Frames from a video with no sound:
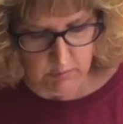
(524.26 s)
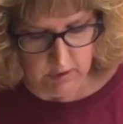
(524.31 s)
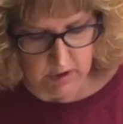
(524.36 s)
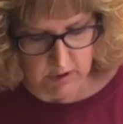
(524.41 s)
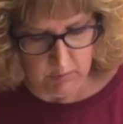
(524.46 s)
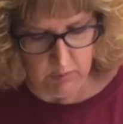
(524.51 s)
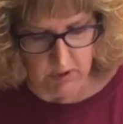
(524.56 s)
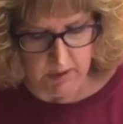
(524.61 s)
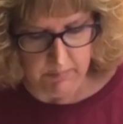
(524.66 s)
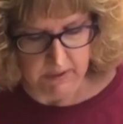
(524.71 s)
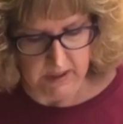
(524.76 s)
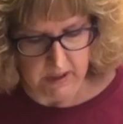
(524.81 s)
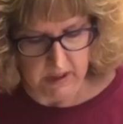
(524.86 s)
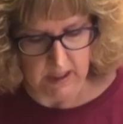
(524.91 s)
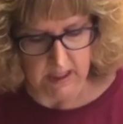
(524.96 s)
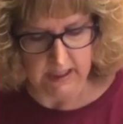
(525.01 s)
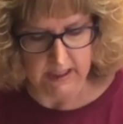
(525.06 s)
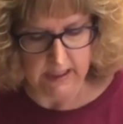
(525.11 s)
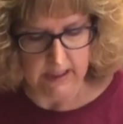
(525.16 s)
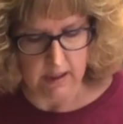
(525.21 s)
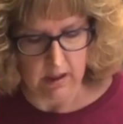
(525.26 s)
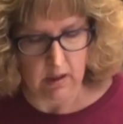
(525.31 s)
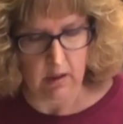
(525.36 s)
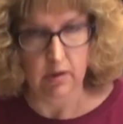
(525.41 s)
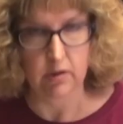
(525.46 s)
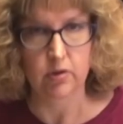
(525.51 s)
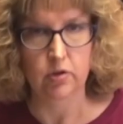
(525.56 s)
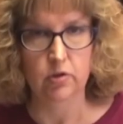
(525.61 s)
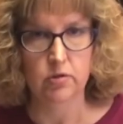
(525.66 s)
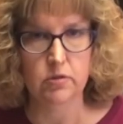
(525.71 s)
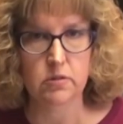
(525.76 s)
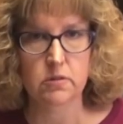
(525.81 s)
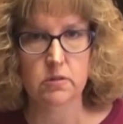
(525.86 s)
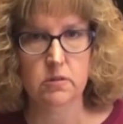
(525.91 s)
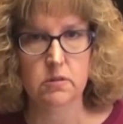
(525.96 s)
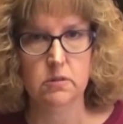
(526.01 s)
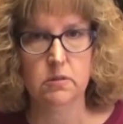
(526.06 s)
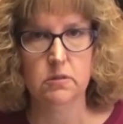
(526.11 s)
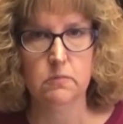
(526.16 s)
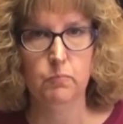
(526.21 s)
really wanna be cutting on your
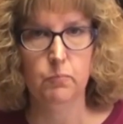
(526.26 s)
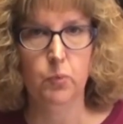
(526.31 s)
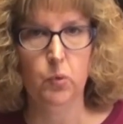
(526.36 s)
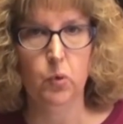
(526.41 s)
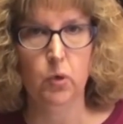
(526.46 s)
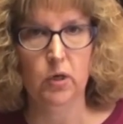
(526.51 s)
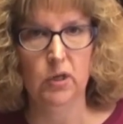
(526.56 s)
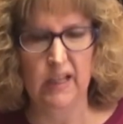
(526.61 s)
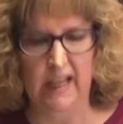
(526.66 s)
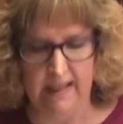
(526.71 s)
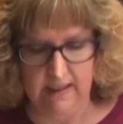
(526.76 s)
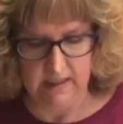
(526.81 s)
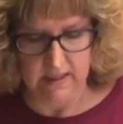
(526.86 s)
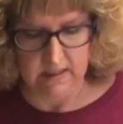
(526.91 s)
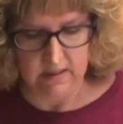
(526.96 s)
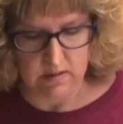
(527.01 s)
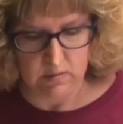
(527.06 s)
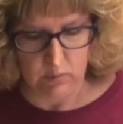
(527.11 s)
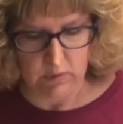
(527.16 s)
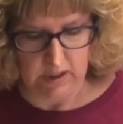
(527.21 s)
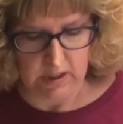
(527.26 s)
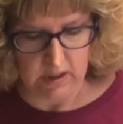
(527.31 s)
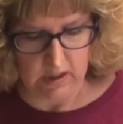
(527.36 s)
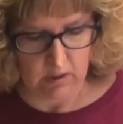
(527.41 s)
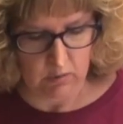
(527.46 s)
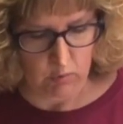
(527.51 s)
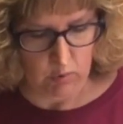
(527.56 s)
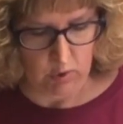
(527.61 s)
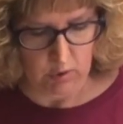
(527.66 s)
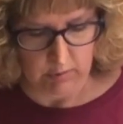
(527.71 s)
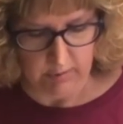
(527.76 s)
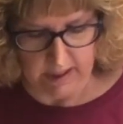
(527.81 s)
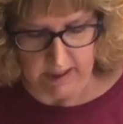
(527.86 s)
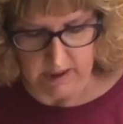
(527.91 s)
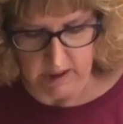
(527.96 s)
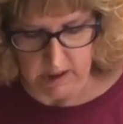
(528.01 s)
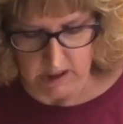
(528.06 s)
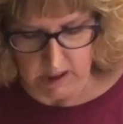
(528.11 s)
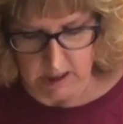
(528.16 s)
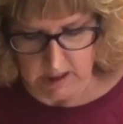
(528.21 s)
board like this when it can roll
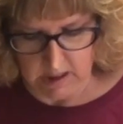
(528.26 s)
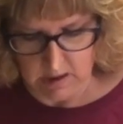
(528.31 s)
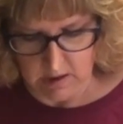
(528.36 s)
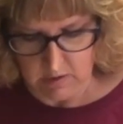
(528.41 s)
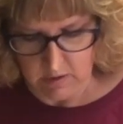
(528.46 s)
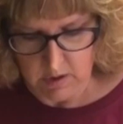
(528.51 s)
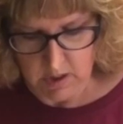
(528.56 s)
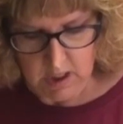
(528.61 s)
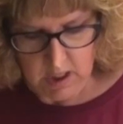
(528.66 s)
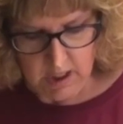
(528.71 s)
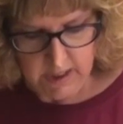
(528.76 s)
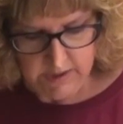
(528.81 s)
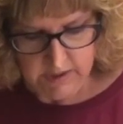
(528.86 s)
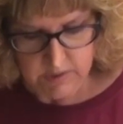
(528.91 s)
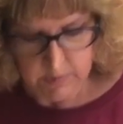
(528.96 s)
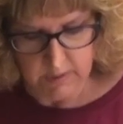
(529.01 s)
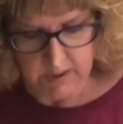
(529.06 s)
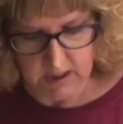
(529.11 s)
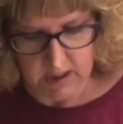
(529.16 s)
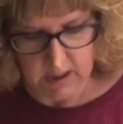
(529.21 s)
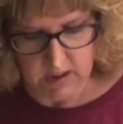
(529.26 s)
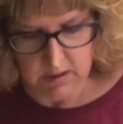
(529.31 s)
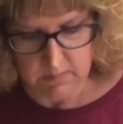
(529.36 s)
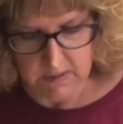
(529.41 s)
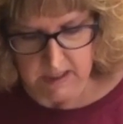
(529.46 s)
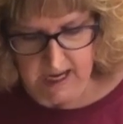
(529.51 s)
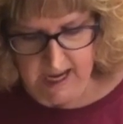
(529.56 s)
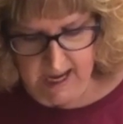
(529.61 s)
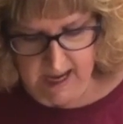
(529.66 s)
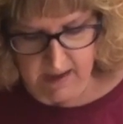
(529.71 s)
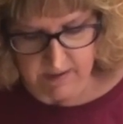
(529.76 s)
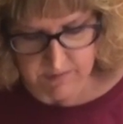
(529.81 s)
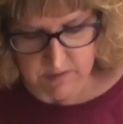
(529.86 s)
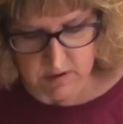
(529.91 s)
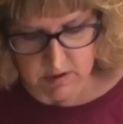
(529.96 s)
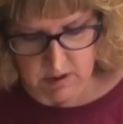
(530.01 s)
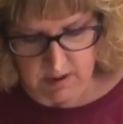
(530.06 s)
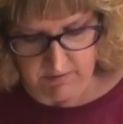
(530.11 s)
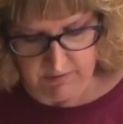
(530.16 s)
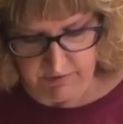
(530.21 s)
around and cut you. So you wanna cut them in half
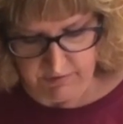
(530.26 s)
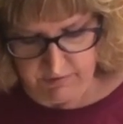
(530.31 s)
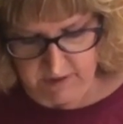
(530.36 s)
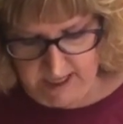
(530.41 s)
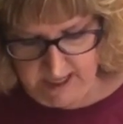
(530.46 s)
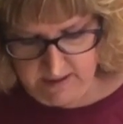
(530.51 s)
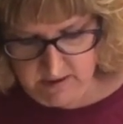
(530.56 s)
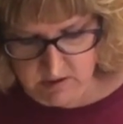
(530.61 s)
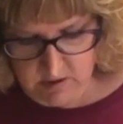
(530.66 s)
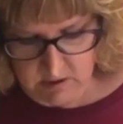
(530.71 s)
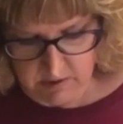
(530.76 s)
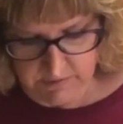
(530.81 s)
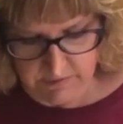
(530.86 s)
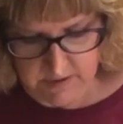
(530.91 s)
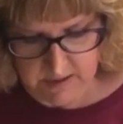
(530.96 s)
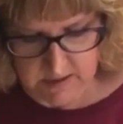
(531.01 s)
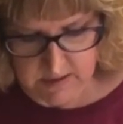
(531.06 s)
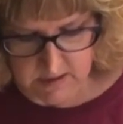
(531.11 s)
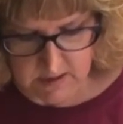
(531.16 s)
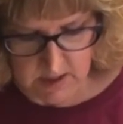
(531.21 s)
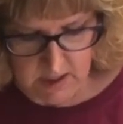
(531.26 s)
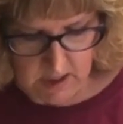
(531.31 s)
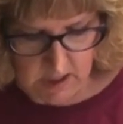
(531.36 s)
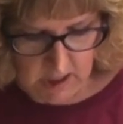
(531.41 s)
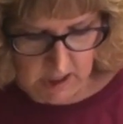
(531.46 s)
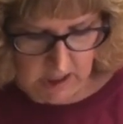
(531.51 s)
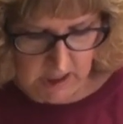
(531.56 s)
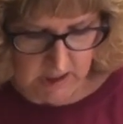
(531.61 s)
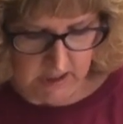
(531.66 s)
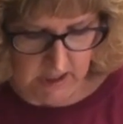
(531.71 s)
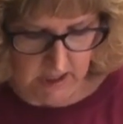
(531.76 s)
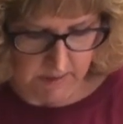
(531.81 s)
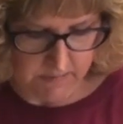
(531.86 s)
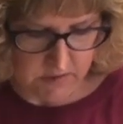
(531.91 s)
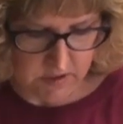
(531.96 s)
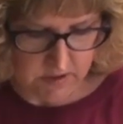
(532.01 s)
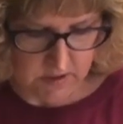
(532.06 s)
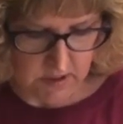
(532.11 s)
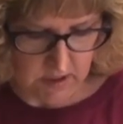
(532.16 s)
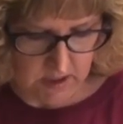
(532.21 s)
so you have a flat surface, and then I'm
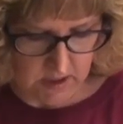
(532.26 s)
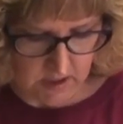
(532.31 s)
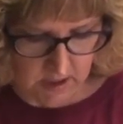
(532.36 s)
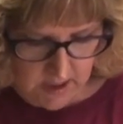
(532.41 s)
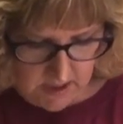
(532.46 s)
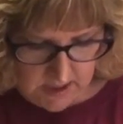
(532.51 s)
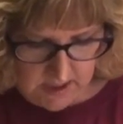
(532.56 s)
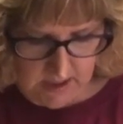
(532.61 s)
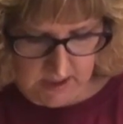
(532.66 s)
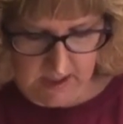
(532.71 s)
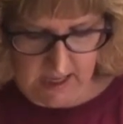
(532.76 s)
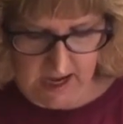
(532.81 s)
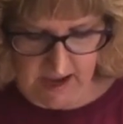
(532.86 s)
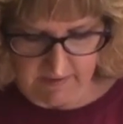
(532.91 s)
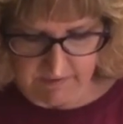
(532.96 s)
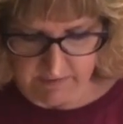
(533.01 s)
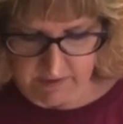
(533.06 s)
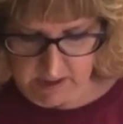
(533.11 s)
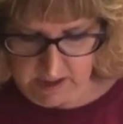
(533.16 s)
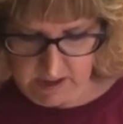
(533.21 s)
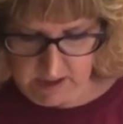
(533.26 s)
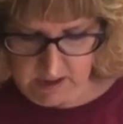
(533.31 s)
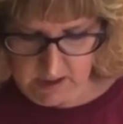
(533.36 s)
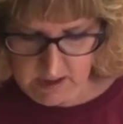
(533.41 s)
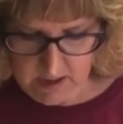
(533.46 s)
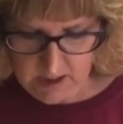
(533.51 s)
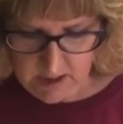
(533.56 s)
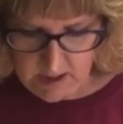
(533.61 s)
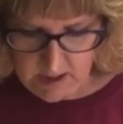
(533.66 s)
just gonna cut it in half again